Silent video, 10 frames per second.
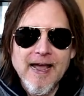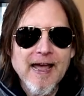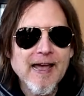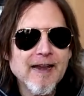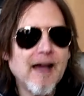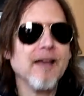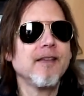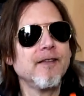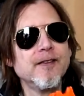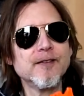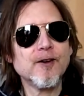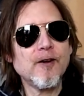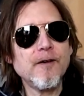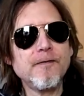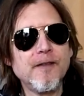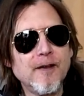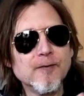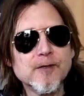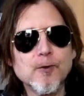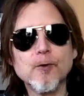And I thought this curve thing
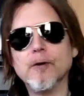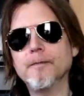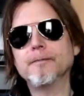was cool.